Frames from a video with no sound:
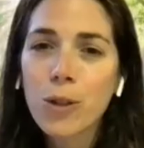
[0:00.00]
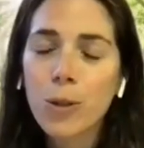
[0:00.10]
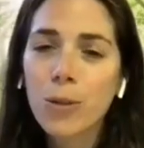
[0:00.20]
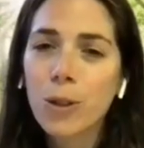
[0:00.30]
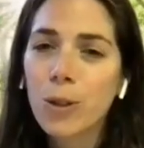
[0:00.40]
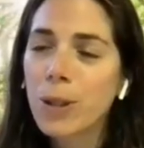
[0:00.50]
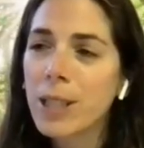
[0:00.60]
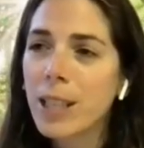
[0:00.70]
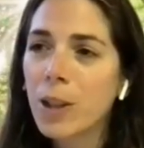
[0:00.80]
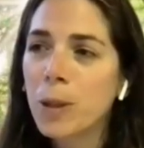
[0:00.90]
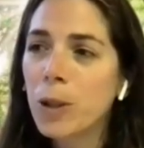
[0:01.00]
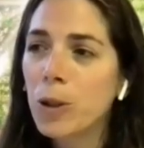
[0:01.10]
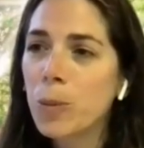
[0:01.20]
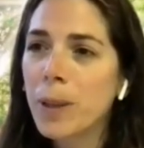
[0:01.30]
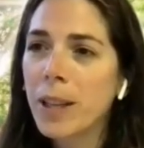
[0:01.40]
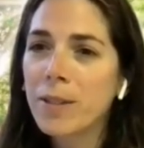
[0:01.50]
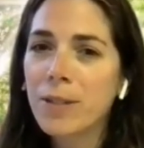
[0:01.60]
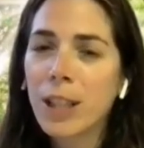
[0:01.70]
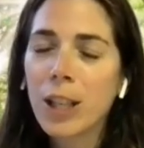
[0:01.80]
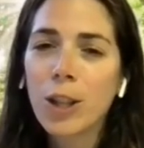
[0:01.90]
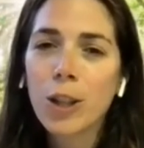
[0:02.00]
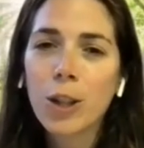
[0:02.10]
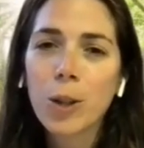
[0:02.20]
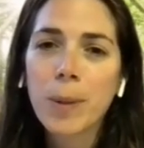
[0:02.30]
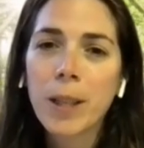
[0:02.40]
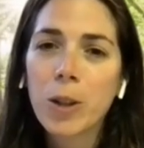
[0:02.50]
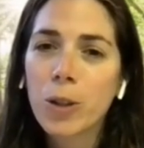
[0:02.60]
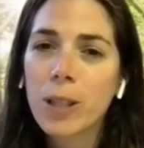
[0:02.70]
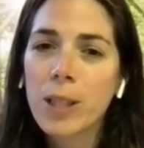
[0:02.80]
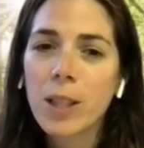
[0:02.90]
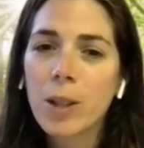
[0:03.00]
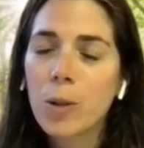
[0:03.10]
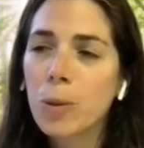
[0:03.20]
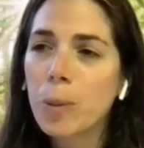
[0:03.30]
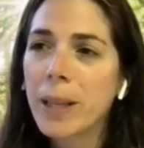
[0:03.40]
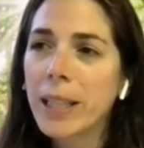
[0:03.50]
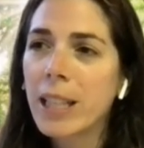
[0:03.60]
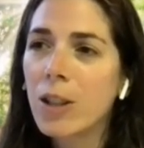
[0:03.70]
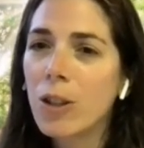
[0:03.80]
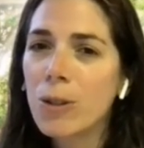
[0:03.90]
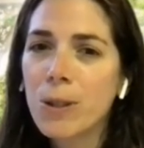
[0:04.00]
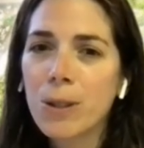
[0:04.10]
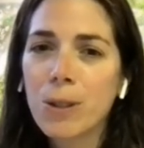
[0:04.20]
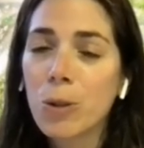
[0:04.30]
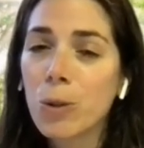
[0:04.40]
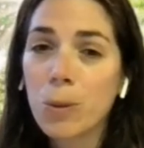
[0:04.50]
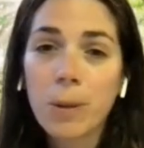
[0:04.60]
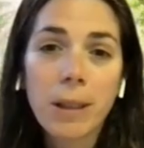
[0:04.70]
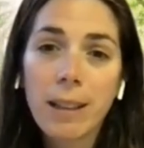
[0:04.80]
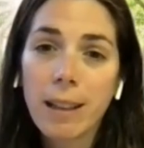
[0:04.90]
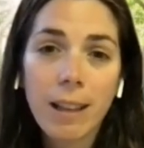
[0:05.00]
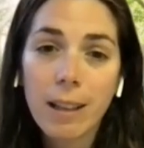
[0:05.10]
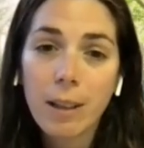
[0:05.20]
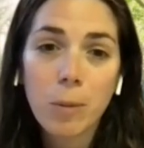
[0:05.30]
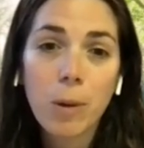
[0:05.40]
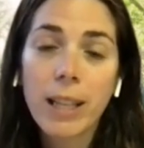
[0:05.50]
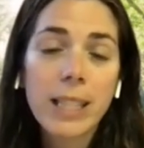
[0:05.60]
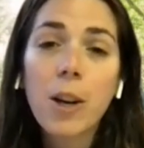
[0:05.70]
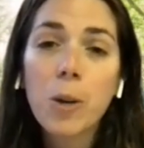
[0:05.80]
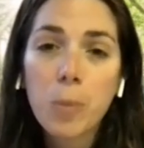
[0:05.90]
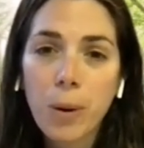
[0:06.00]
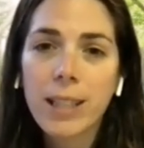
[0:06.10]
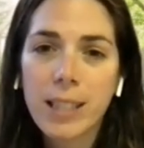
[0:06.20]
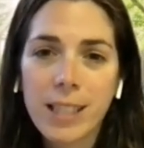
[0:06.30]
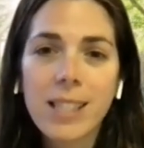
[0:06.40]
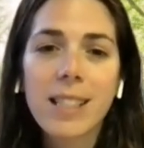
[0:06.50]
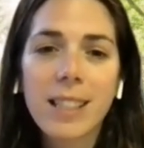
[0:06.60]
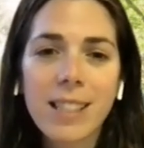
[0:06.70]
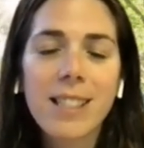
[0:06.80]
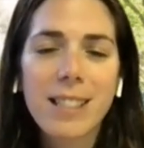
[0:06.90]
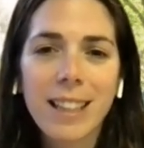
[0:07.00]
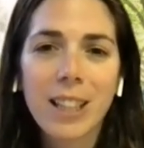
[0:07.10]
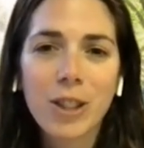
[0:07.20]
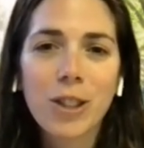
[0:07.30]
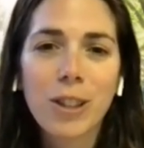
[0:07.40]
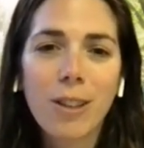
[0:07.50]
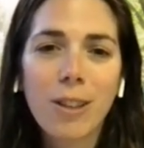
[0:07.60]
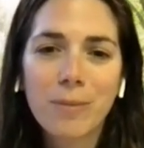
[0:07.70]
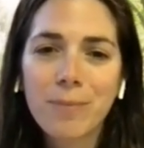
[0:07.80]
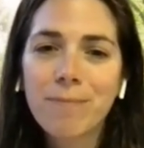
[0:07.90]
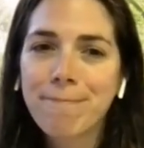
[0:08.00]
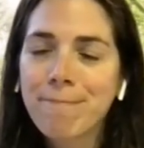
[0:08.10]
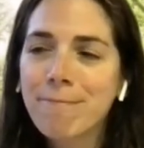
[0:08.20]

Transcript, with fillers: those who of you who are in Sacramento, you may have uh, heard about her as uh, Rebecca Olson, who entire practice is election law.